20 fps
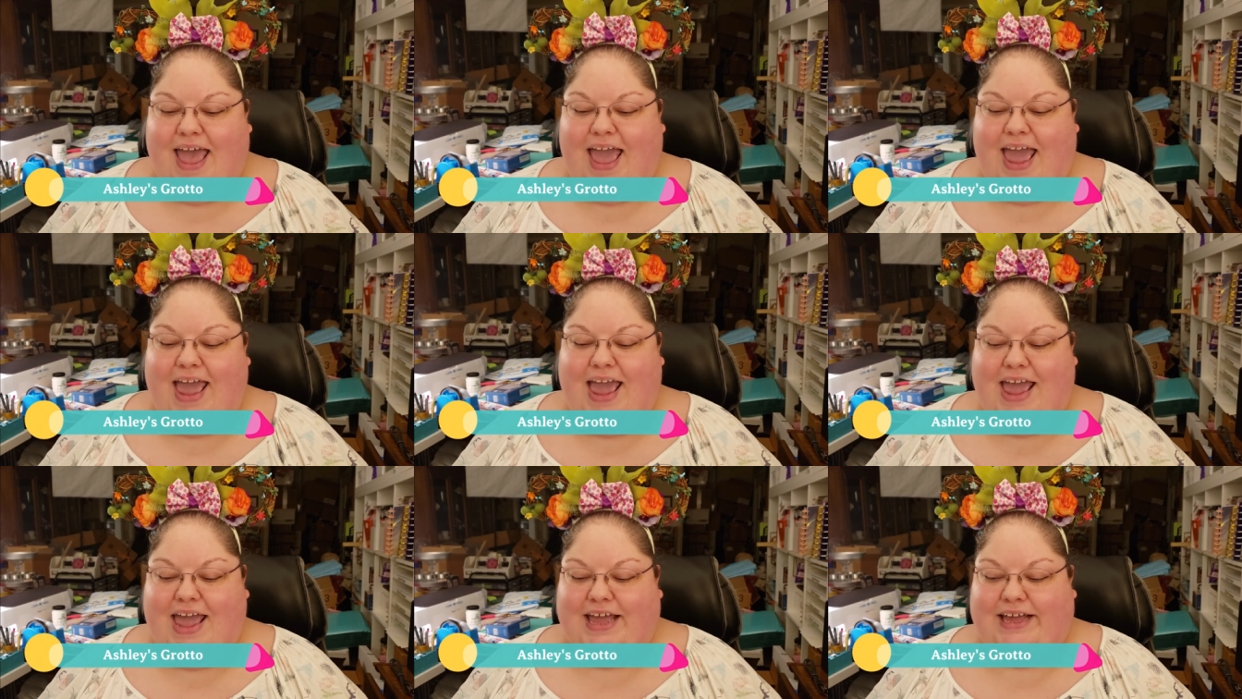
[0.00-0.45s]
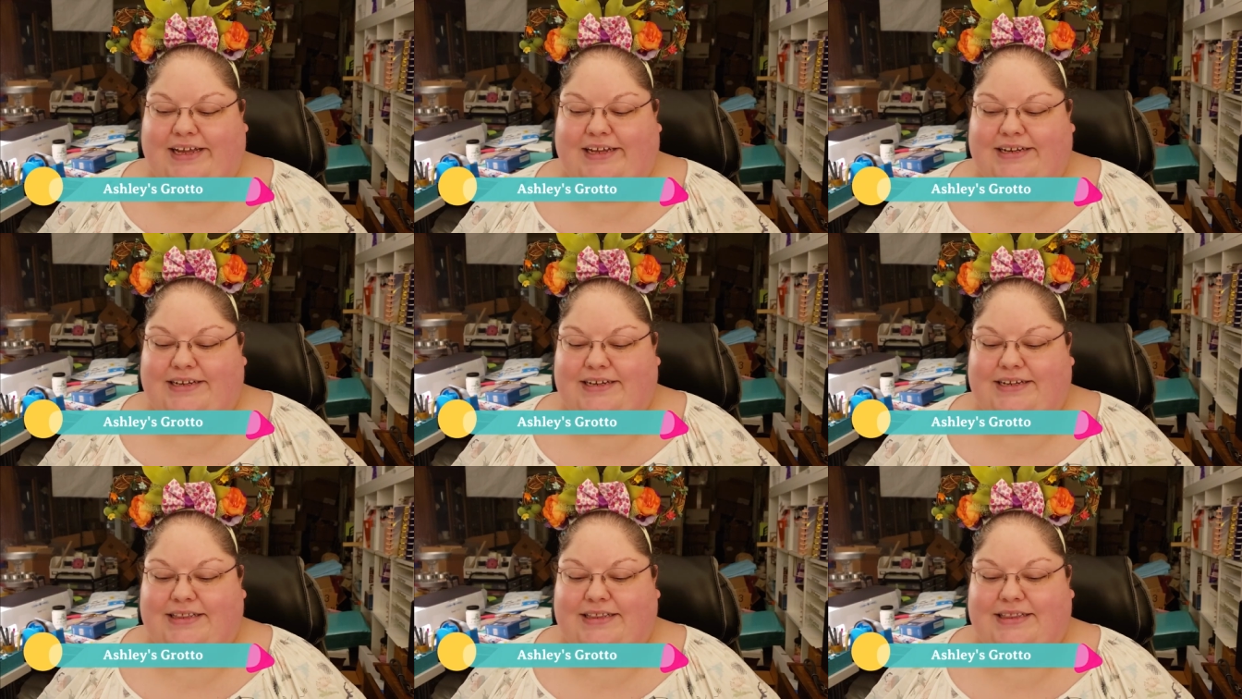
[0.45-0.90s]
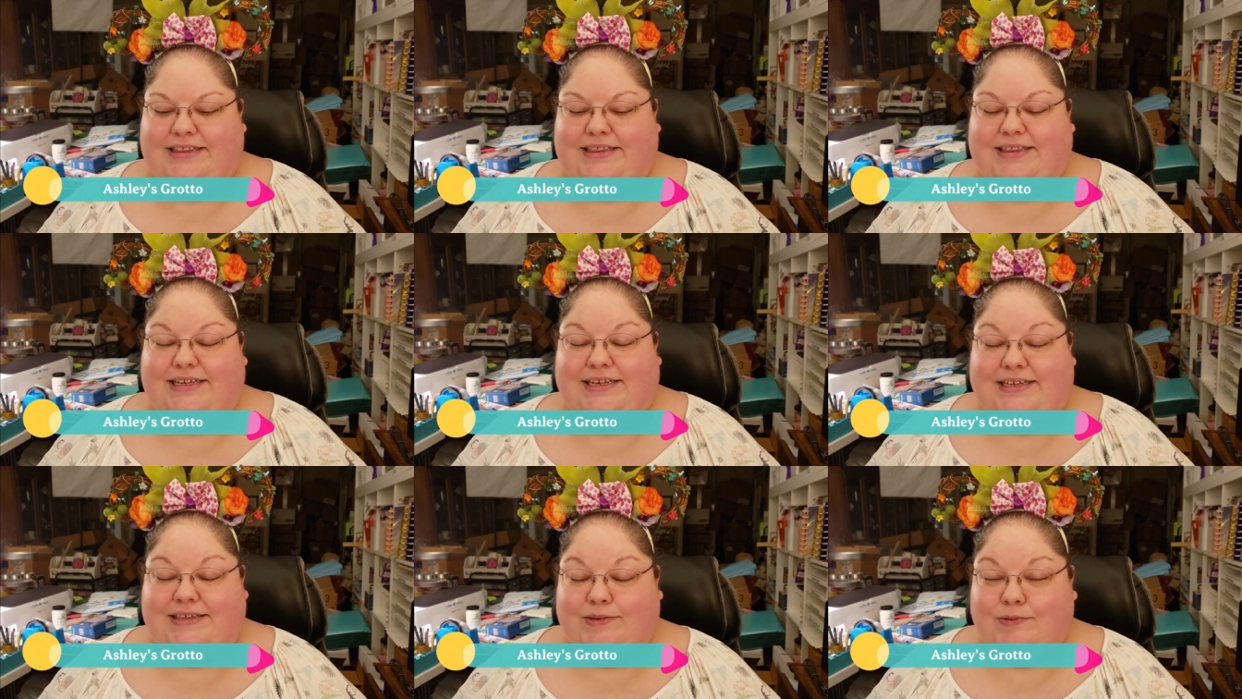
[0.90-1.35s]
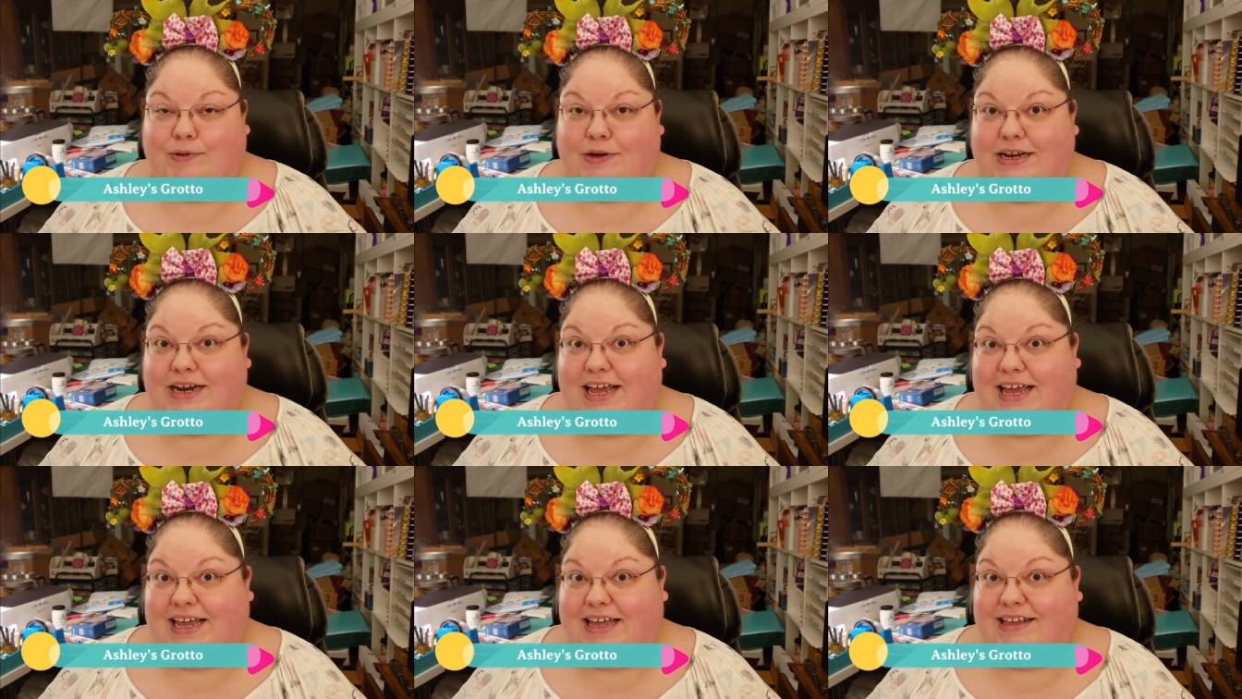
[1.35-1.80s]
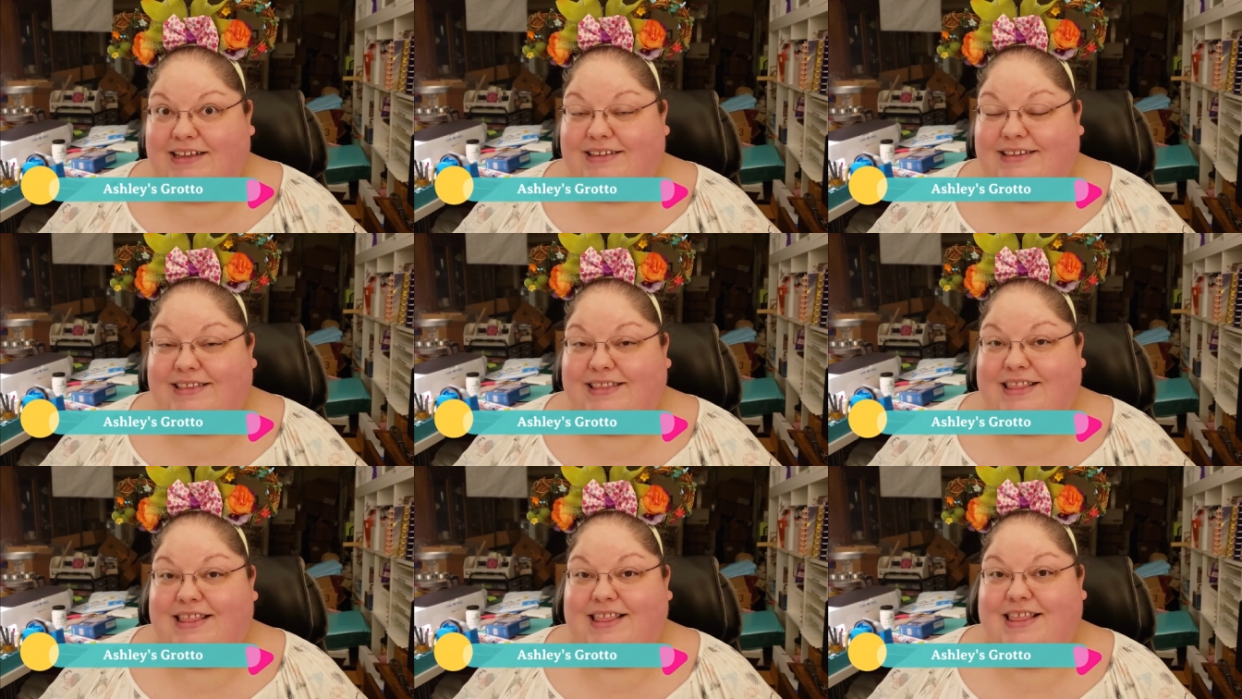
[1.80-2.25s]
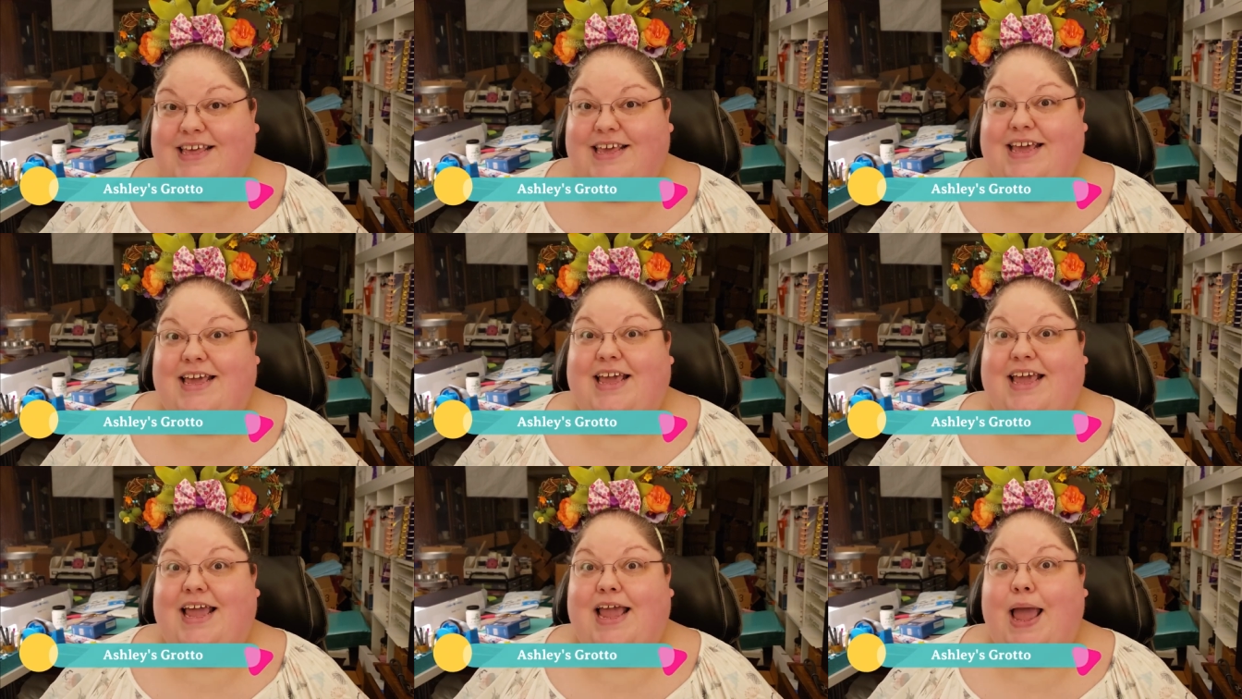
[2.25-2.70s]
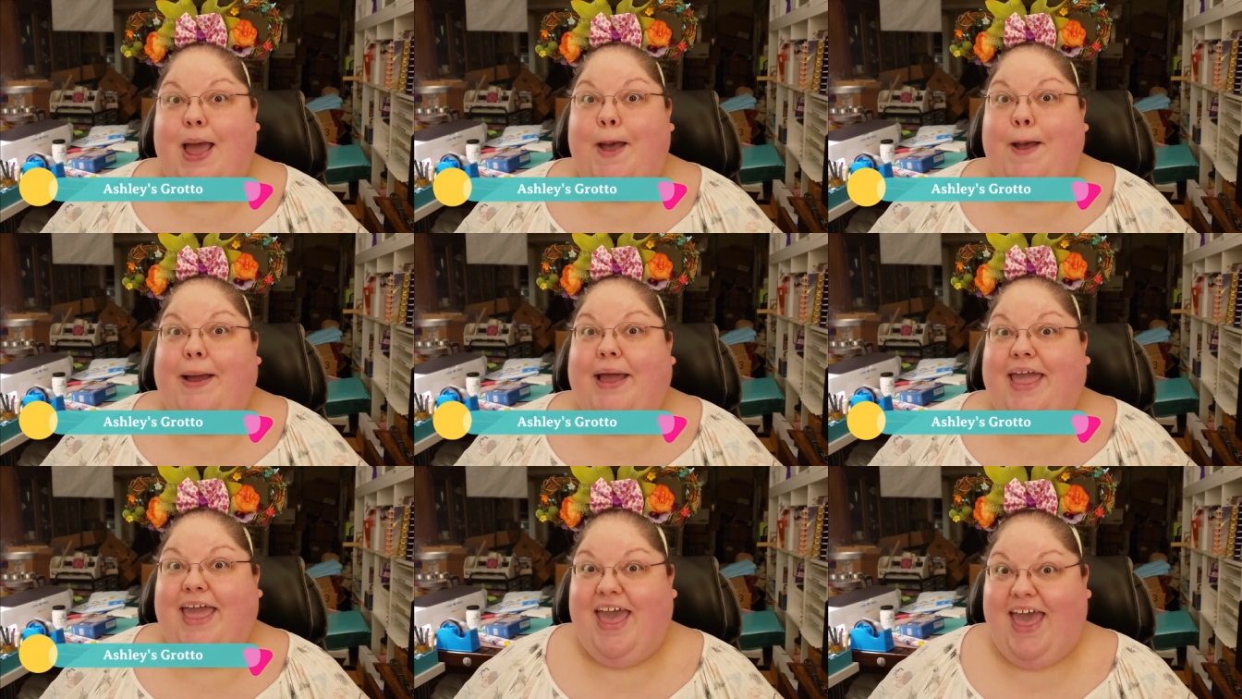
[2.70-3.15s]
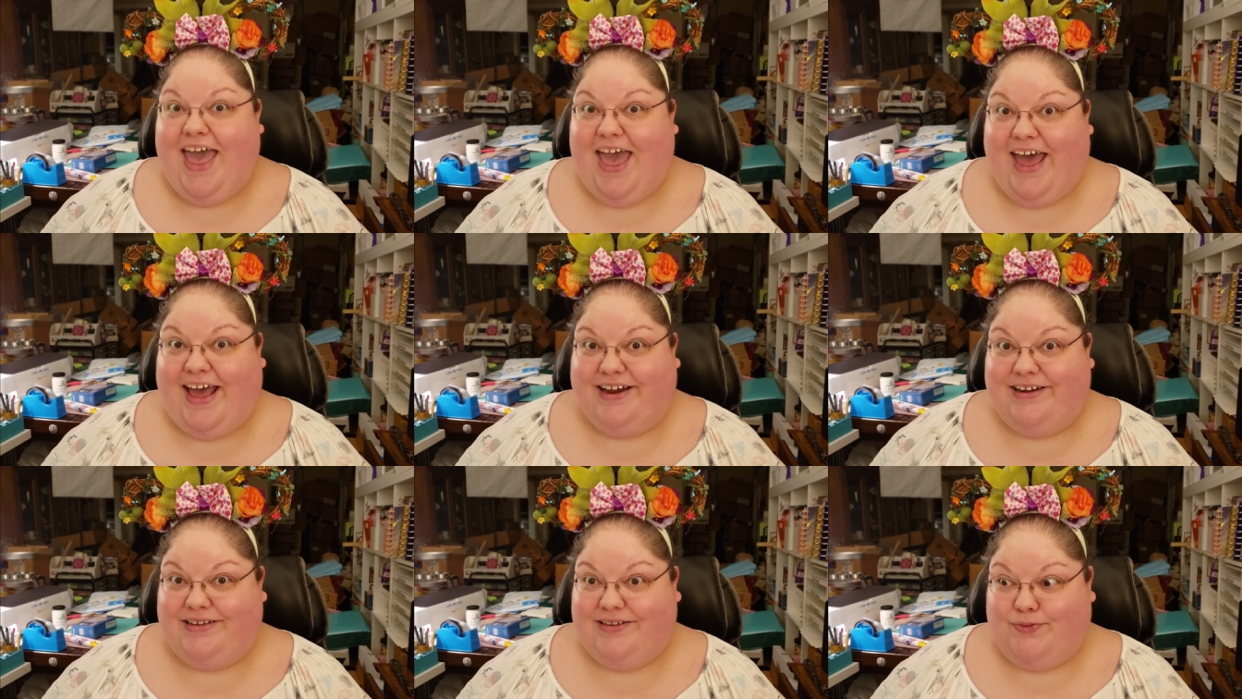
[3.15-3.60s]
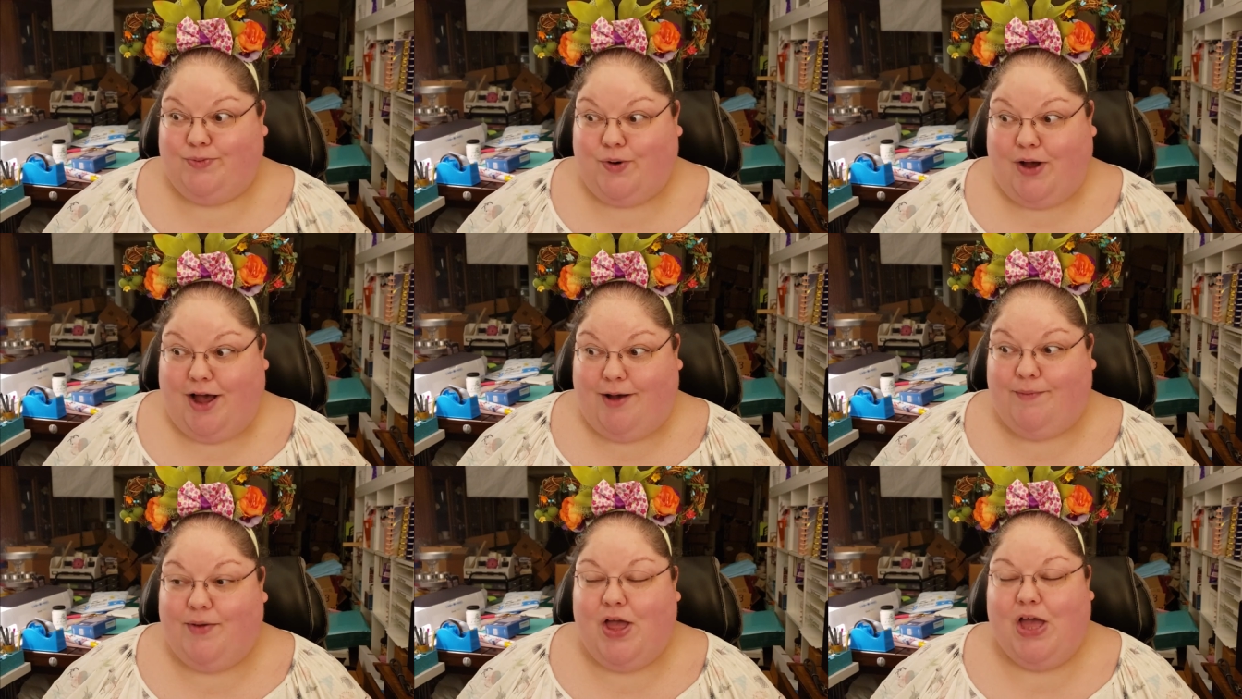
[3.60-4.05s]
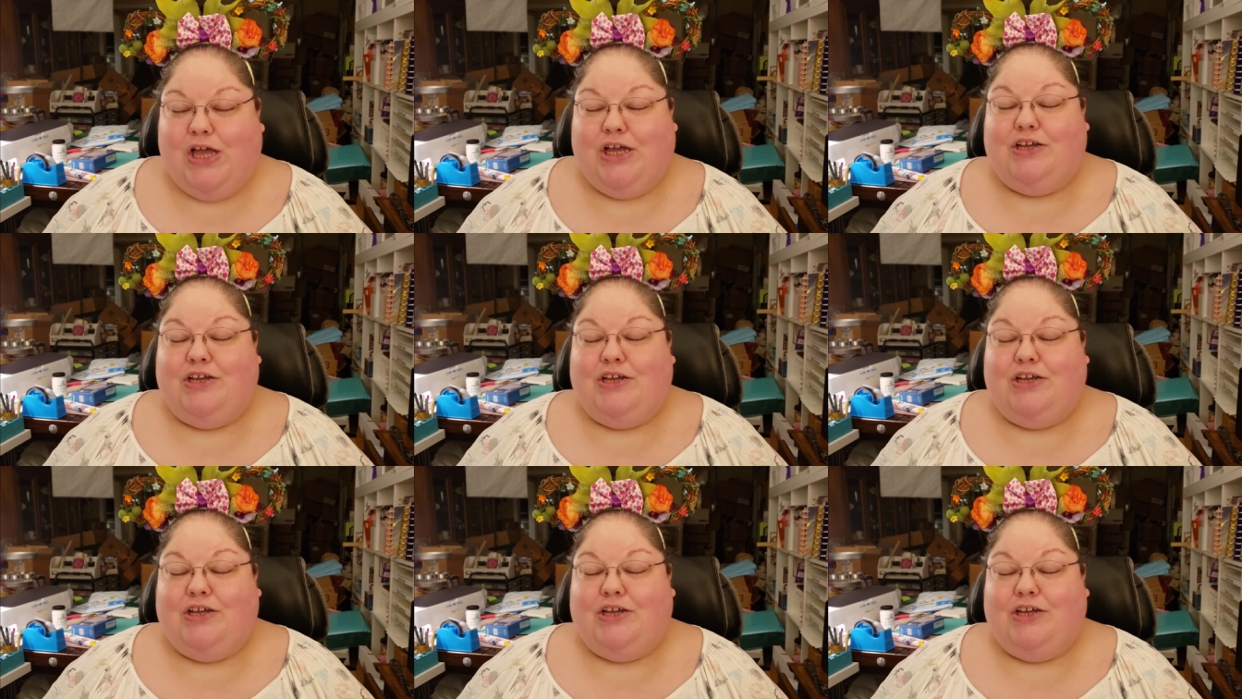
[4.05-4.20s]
And this one is the cat swap.